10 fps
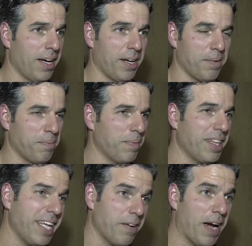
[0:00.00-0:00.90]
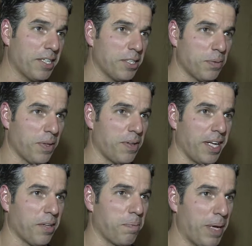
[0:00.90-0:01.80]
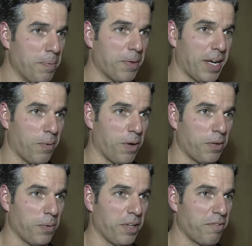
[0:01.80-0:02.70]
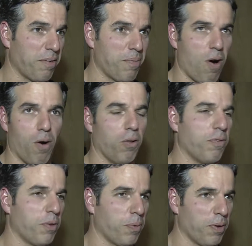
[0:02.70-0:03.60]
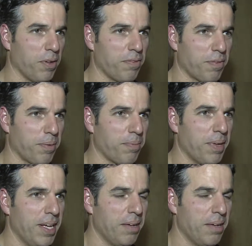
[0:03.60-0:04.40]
um, the interactions with all the other people that I worked with from all over the world, from